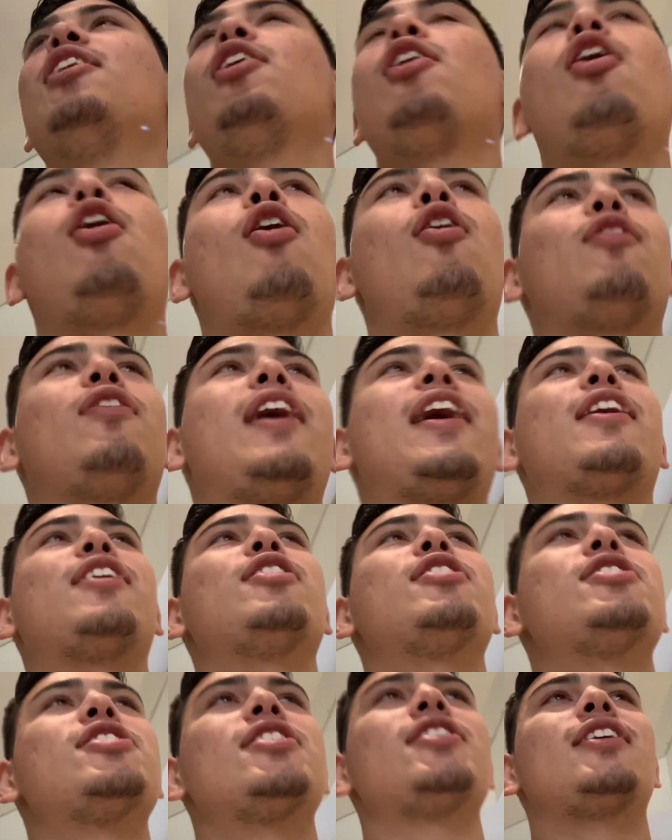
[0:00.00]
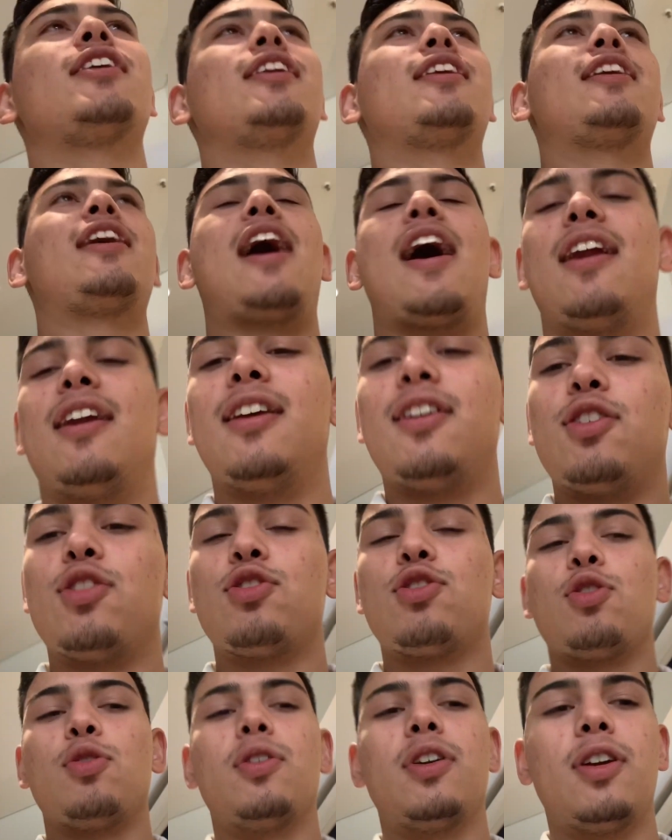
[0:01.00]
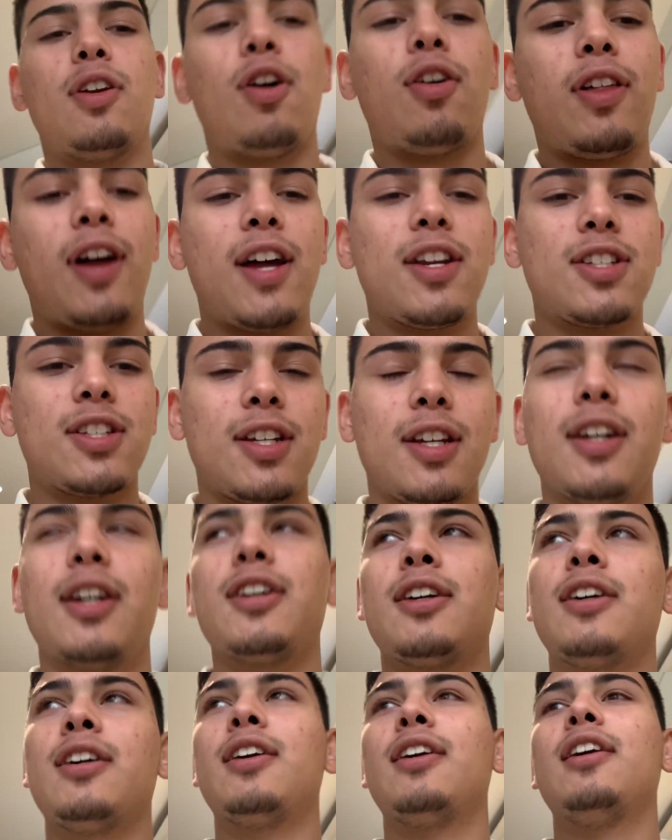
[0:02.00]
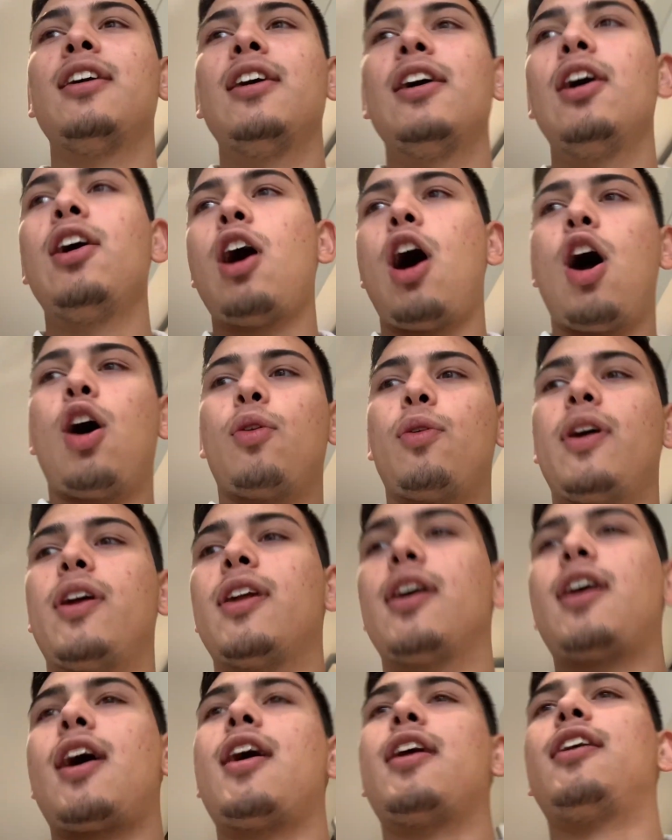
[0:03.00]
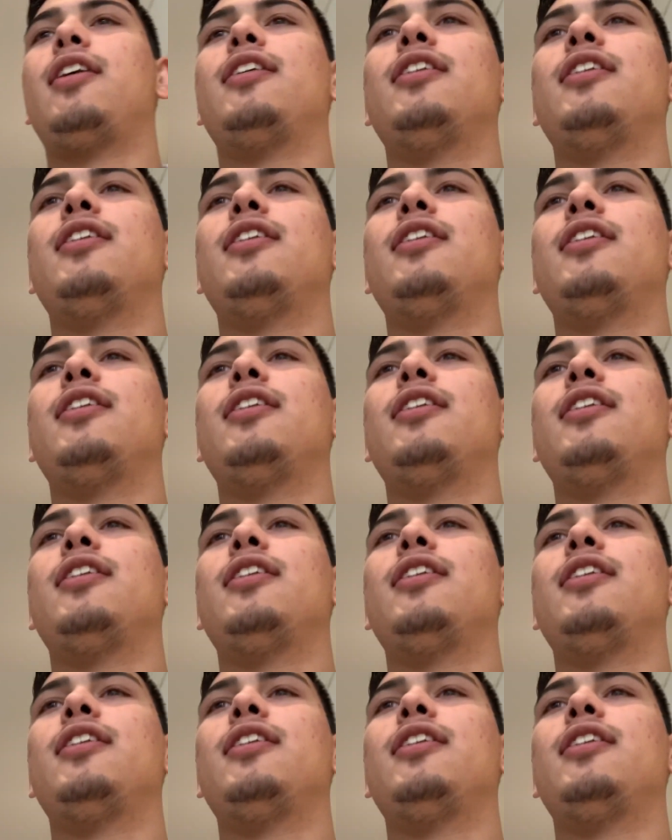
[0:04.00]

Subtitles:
all that good shit. I need a suit and all that shit. Already got it.